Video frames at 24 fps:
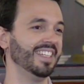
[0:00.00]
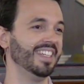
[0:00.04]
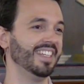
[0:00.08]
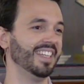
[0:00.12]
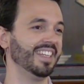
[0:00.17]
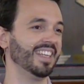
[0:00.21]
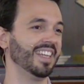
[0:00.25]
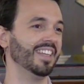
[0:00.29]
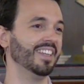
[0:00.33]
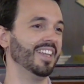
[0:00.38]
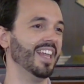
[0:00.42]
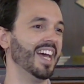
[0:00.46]

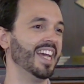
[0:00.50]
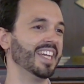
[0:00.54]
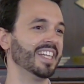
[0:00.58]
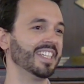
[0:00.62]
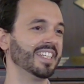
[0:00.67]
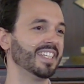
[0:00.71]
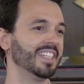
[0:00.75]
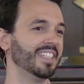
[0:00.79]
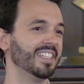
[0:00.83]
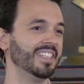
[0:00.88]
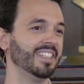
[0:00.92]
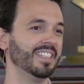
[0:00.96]
the
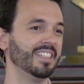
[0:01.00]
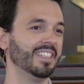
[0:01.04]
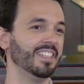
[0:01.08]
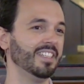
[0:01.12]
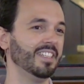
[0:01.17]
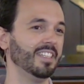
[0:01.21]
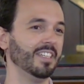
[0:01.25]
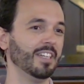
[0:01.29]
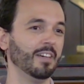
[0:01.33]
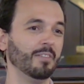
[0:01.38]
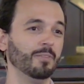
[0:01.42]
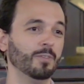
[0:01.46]
light
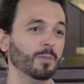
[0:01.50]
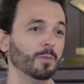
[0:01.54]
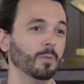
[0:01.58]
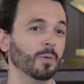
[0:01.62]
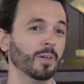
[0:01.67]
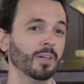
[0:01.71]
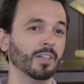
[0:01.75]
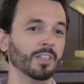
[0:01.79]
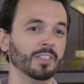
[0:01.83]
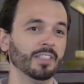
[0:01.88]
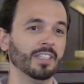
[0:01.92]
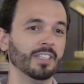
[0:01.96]
of the
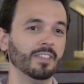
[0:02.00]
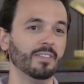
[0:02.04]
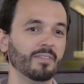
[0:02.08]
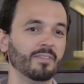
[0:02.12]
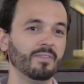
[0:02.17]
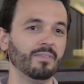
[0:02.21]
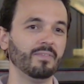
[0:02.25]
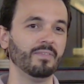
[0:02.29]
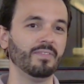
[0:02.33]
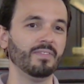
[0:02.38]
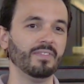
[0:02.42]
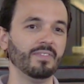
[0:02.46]
world.
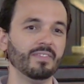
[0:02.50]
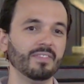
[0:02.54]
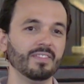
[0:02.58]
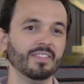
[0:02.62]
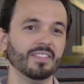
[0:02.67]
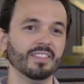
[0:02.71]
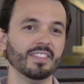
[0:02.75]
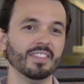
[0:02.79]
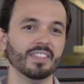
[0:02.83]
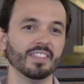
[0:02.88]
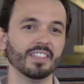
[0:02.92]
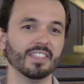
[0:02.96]

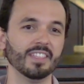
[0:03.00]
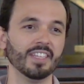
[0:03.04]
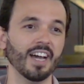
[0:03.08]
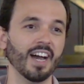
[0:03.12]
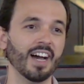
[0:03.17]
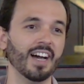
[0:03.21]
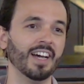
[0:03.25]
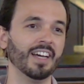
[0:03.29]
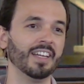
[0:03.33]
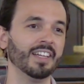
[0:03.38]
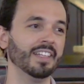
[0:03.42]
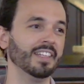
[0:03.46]

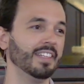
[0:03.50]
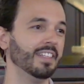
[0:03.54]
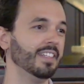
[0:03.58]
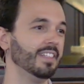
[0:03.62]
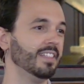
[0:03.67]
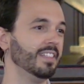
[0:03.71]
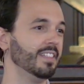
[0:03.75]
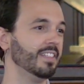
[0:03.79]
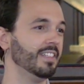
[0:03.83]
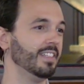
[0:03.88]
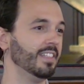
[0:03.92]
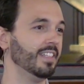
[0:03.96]
God
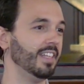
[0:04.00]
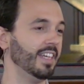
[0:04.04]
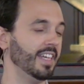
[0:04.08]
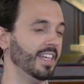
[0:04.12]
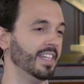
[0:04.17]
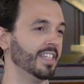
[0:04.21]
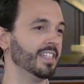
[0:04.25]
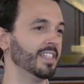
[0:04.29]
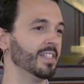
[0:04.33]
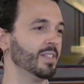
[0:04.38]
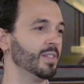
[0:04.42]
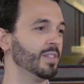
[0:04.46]

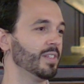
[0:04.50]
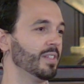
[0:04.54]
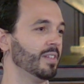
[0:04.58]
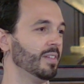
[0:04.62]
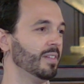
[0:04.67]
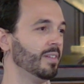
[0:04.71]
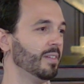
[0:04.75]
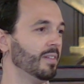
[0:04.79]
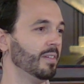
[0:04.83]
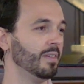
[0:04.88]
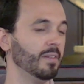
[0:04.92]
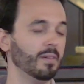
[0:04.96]
is
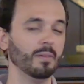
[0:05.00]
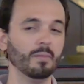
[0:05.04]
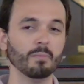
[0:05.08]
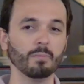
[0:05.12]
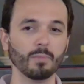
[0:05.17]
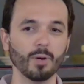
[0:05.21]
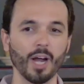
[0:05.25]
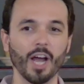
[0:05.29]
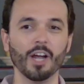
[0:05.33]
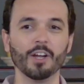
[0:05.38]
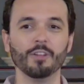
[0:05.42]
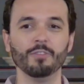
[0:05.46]

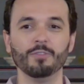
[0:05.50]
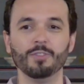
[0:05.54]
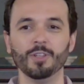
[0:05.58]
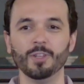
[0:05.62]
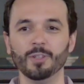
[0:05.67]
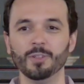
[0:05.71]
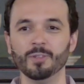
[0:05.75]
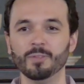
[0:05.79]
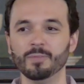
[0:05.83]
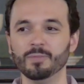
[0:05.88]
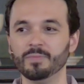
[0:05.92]
proud of you.